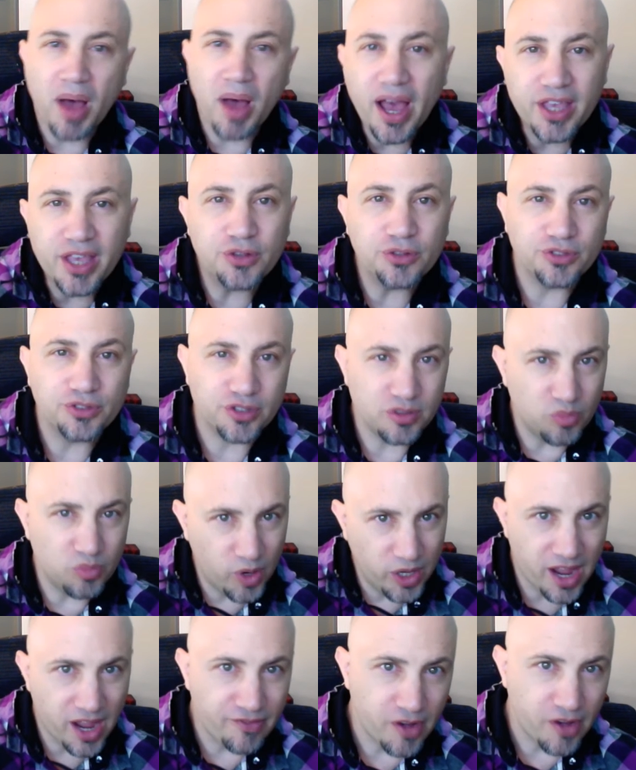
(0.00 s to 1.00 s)
YouTube
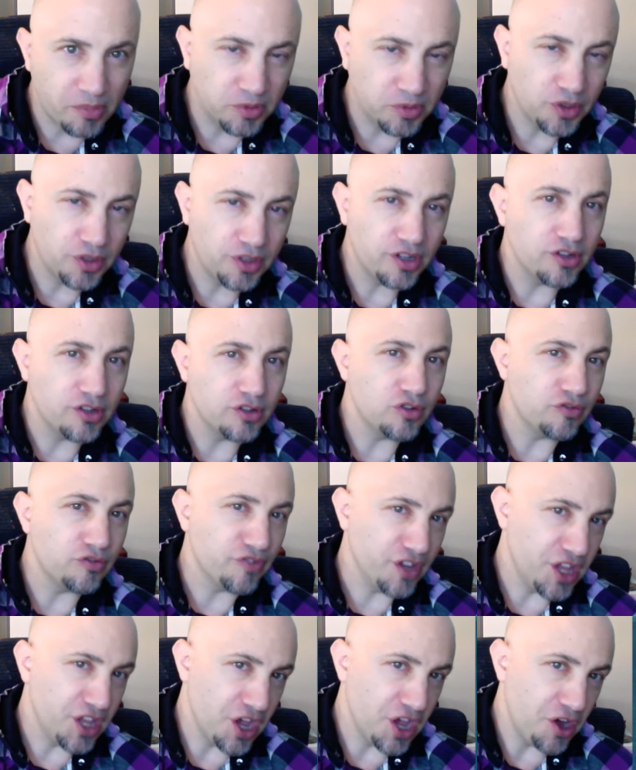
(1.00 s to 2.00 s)
when I've uploaded a new
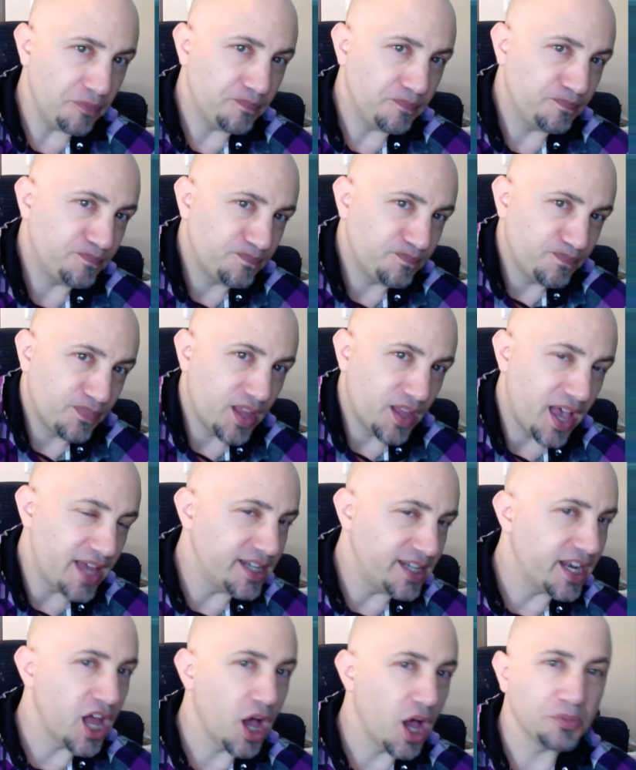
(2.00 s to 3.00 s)
video. And
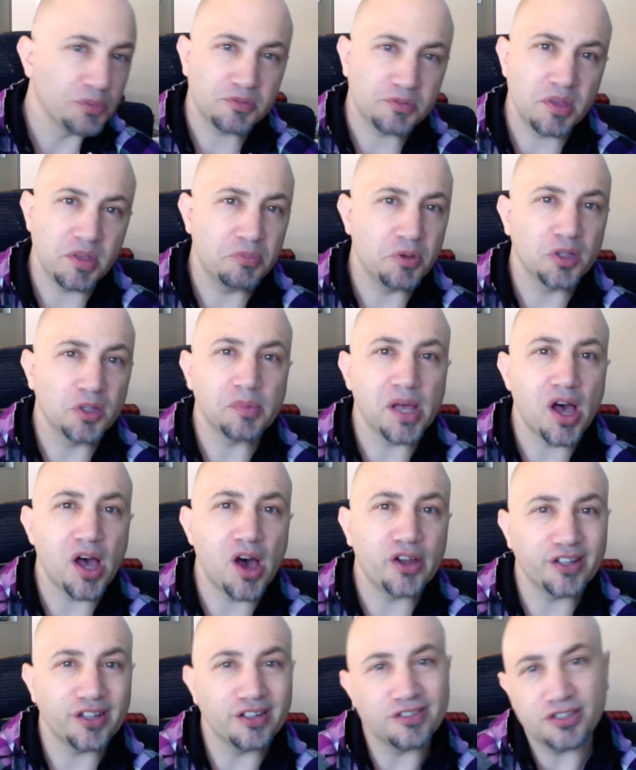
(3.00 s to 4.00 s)
it helps me build my
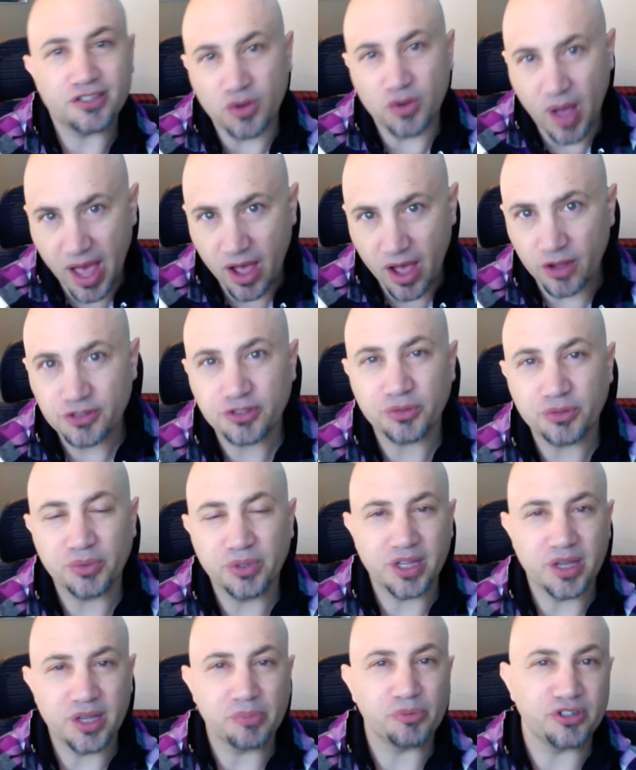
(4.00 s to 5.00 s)
audience, so I also
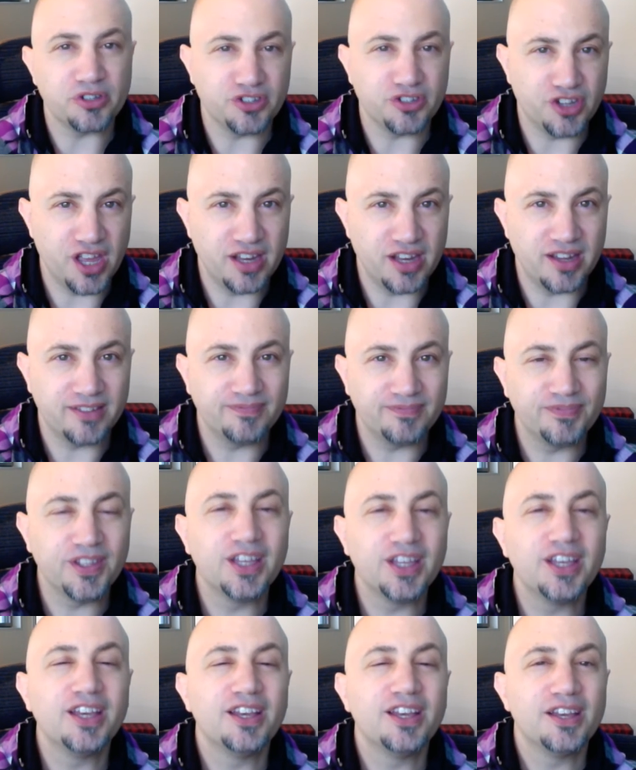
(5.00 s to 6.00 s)
really appreciate it.
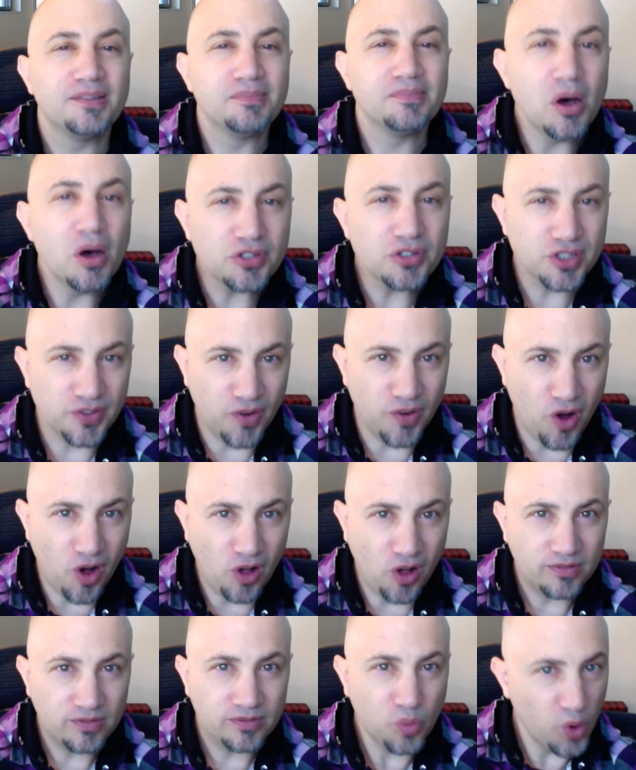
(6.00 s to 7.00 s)
Most of
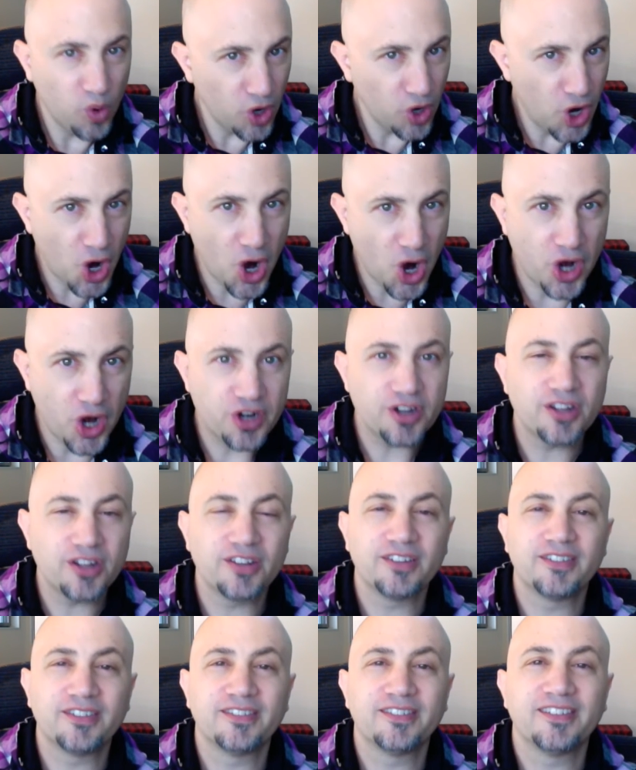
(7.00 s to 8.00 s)
all, work hard,
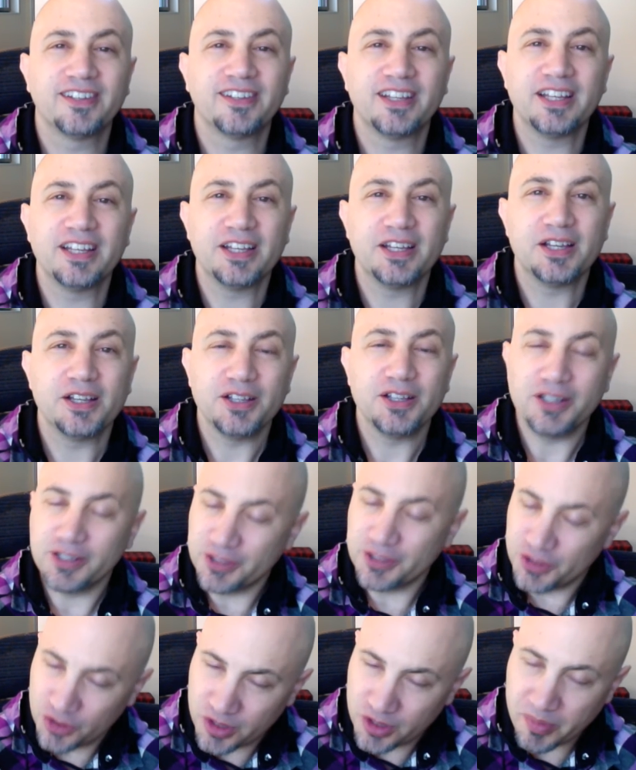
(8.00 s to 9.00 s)

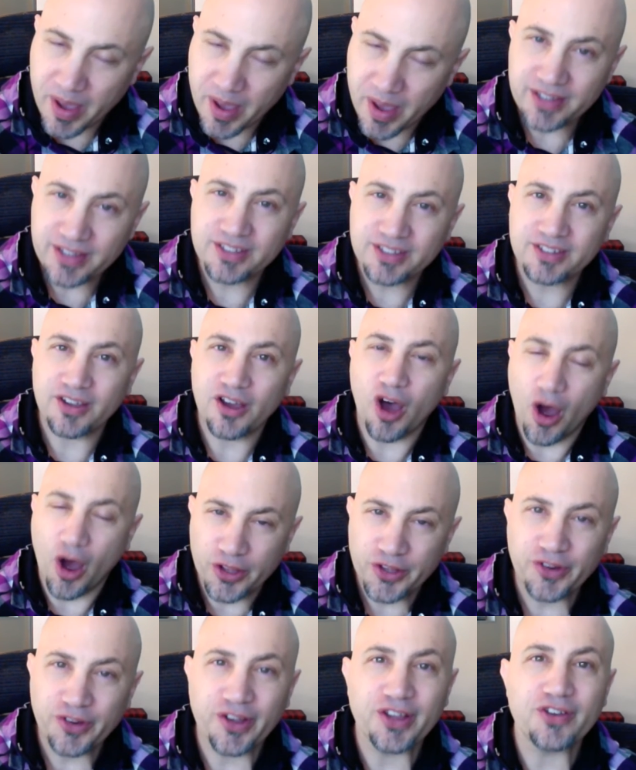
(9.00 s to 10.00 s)
do the best on
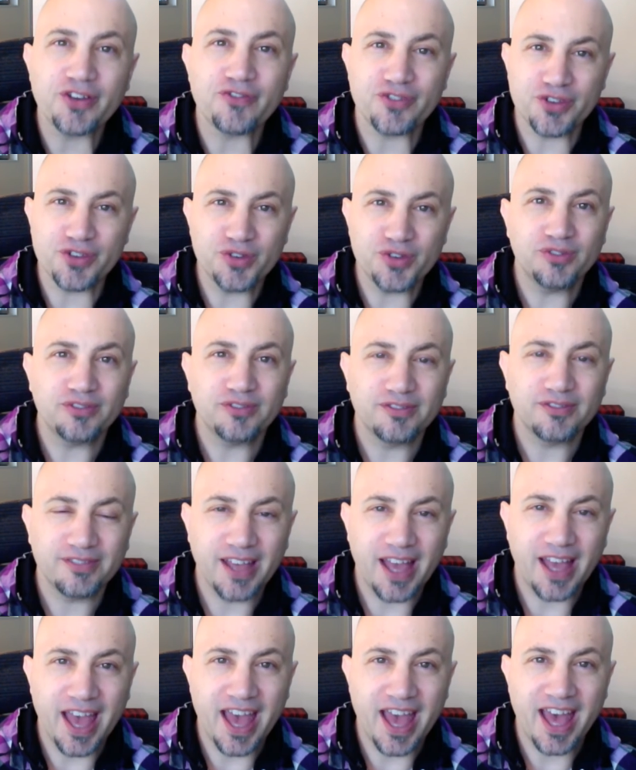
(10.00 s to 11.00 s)
your interview,
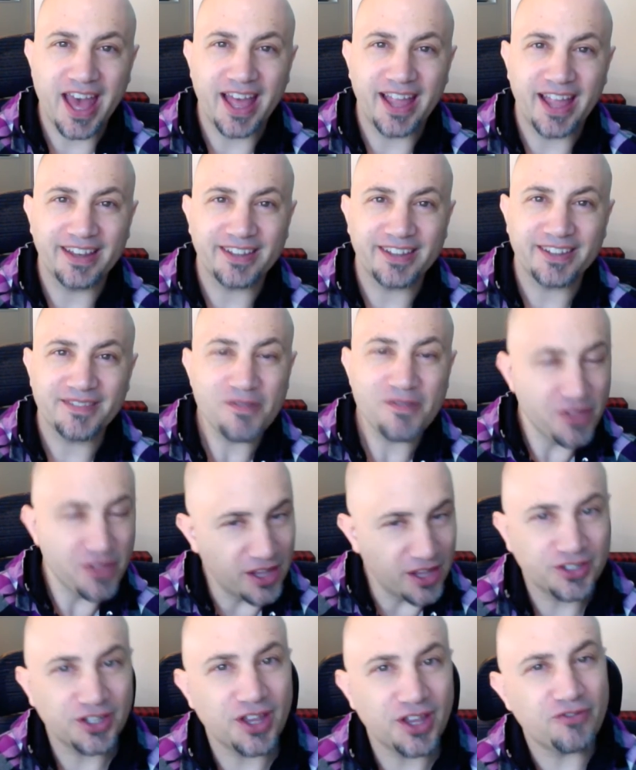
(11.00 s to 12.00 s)
and
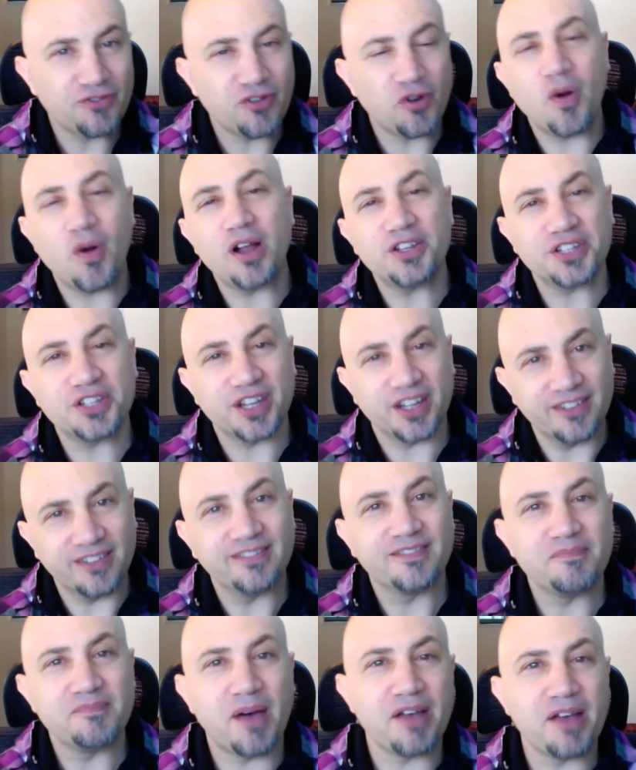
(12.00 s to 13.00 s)
thanks again for watching.
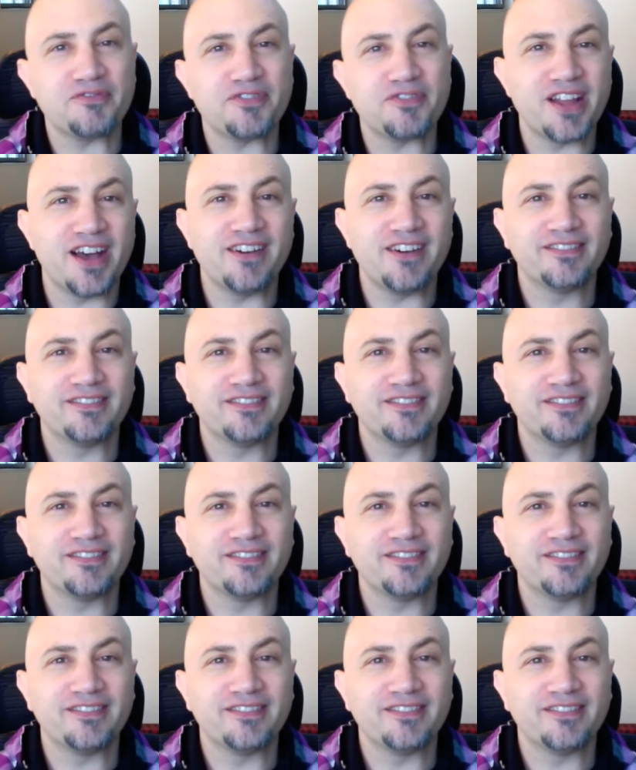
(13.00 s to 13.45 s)
Bye for now.